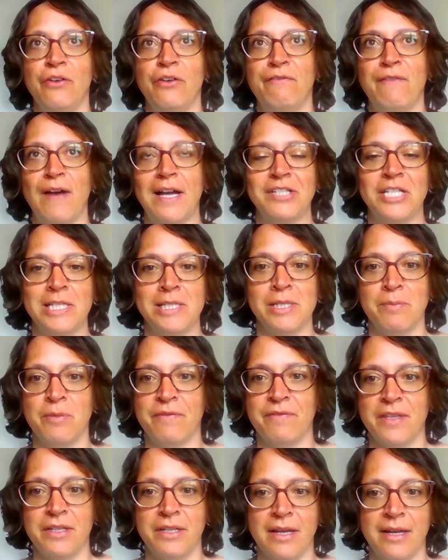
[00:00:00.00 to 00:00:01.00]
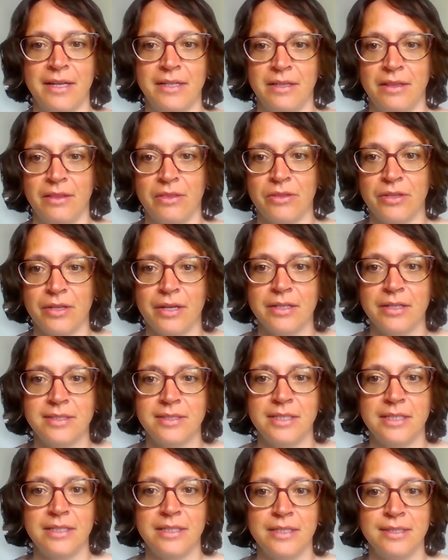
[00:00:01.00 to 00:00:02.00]
fascism of the
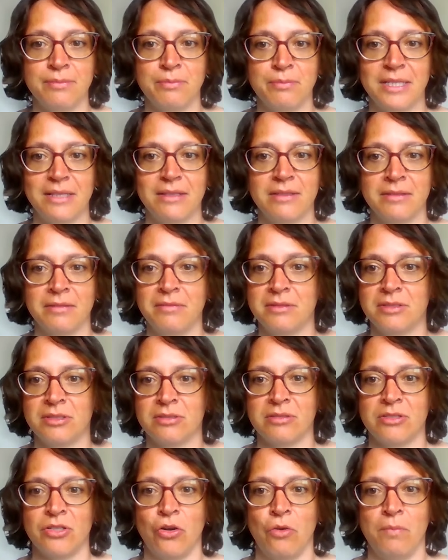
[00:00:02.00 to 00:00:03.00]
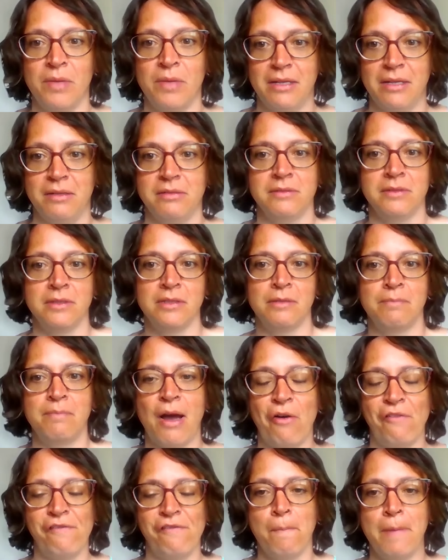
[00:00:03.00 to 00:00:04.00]
1930s with so many
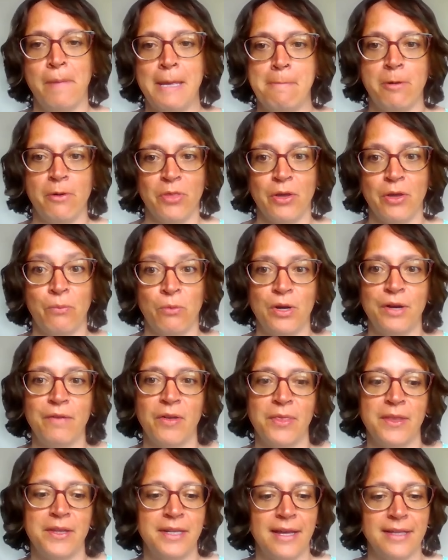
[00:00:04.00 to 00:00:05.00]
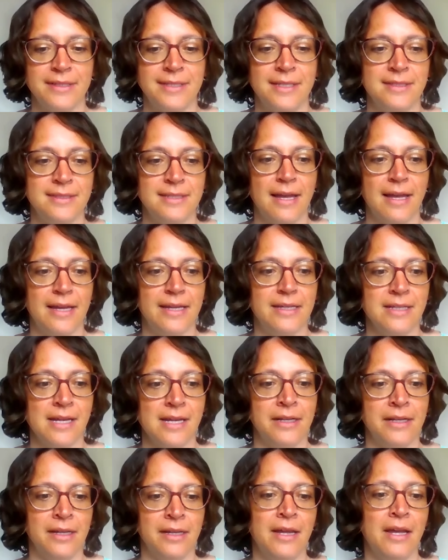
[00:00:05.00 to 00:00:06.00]
powerful people that were on the Nazi side.
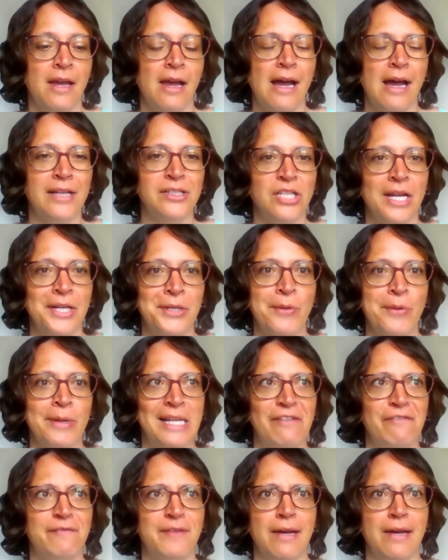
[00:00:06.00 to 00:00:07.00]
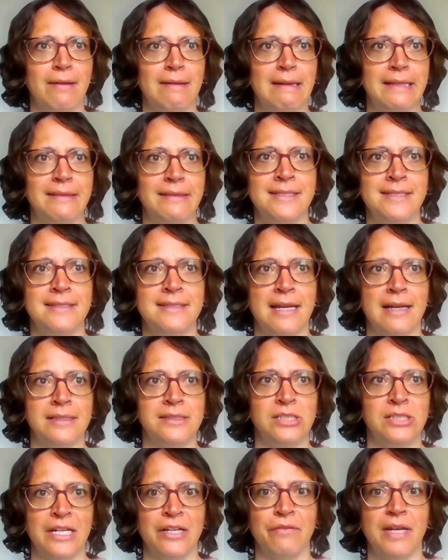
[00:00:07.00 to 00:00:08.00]
And I genuinely feel like this is our
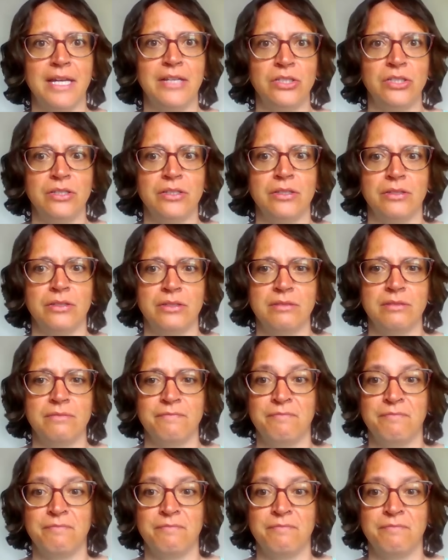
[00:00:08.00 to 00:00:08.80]
generation's